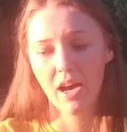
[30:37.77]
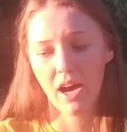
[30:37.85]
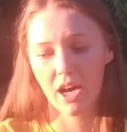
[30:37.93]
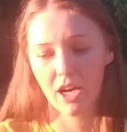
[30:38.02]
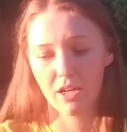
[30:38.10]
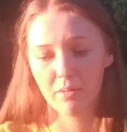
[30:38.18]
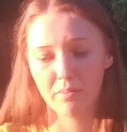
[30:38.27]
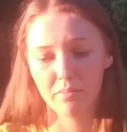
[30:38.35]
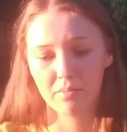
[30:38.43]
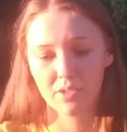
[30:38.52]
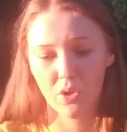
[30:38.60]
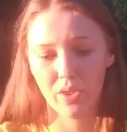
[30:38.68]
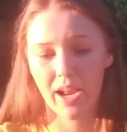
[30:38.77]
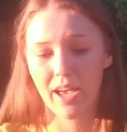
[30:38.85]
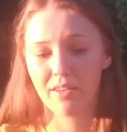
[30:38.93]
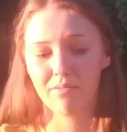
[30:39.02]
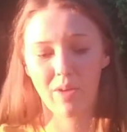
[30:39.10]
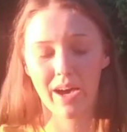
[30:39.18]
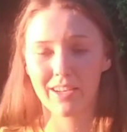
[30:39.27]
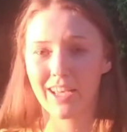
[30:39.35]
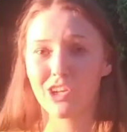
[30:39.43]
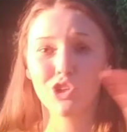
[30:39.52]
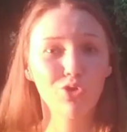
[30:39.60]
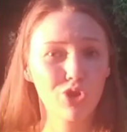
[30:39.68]
So then I had to
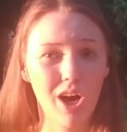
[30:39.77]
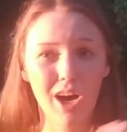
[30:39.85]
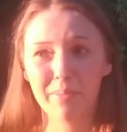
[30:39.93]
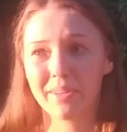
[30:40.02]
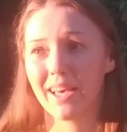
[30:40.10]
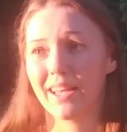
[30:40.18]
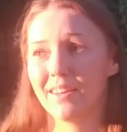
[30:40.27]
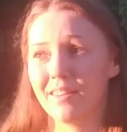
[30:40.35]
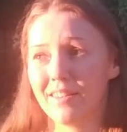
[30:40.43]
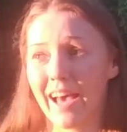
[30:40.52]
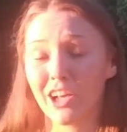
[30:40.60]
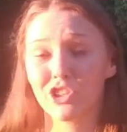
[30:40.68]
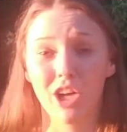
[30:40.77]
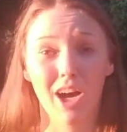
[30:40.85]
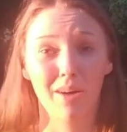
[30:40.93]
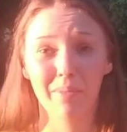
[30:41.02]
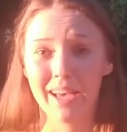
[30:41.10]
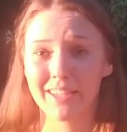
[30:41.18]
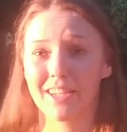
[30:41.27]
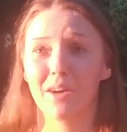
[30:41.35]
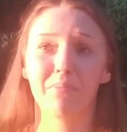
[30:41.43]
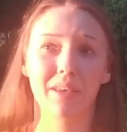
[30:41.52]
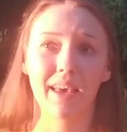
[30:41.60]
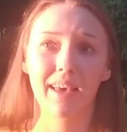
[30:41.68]
get a new job, and then that job ended
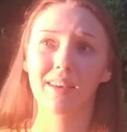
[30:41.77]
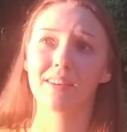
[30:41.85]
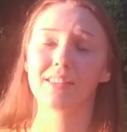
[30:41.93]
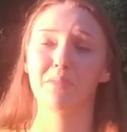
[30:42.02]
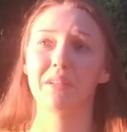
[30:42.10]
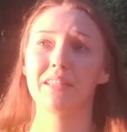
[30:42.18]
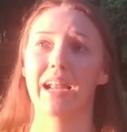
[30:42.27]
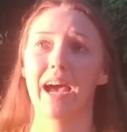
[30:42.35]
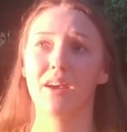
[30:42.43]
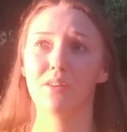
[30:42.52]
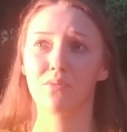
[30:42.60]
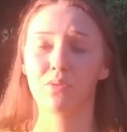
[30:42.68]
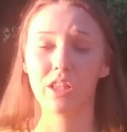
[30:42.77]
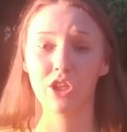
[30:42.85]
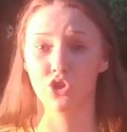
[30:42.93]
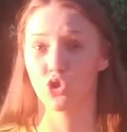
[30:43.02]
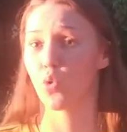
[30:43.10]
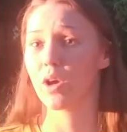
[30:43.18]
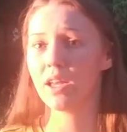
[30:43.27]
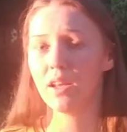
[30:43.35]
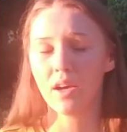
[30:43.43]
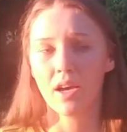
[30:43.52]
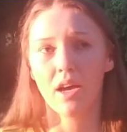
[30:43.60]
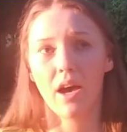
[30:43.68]
up being something that I really enjoyed,
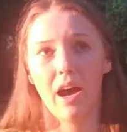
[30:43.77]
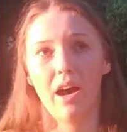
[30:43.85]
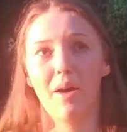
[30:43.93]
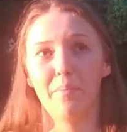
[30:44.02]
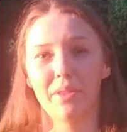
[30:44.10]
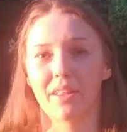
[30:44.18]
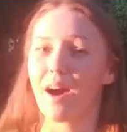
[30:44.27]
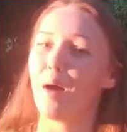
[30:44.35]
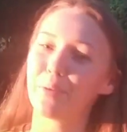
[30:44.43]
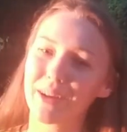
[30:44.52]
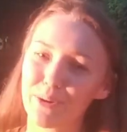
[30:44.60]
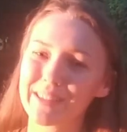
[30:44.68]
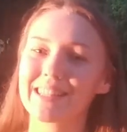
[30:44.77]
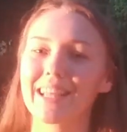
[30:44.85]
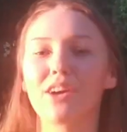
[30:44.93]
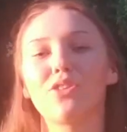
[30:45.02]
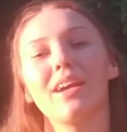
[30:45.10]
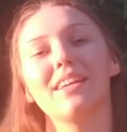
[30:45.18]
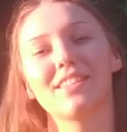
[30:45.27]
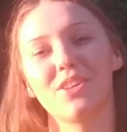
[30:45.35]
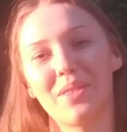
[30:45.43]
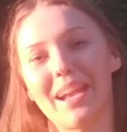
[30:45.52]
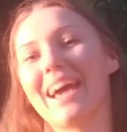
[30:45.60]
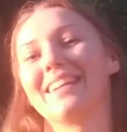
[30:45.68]
but the company wasn't that great,
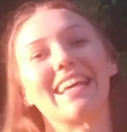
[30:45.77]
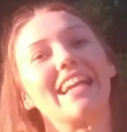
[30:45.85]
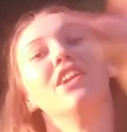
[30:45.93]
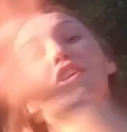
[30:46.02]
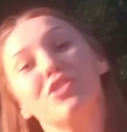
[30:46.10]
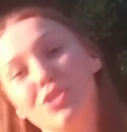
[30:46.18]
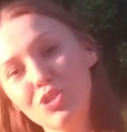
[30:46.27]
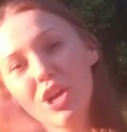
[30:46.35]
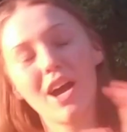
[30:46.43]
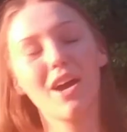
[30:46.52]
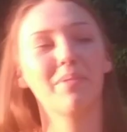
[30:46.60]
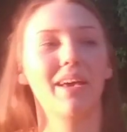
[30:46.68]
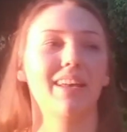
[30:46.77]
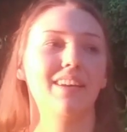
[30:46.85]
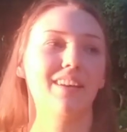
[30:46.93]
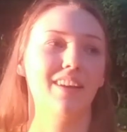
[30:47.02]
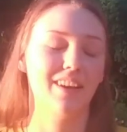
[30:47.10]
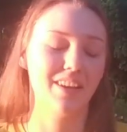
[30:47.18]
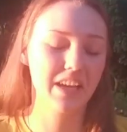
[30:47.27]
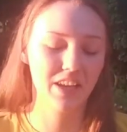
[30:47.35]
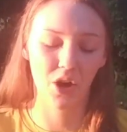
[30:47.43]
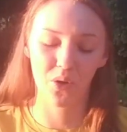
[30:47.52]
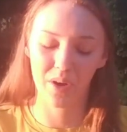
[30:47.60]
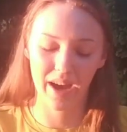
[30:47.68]
so then I had to get another new job, and, you
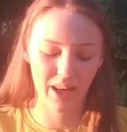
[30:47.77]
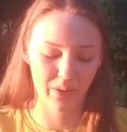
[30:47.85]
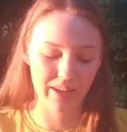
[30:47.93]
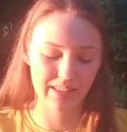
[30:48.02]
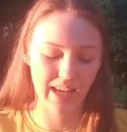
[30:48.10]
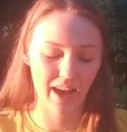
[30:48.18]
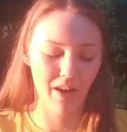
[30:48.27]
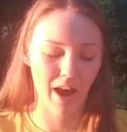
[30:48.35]
know, anyways,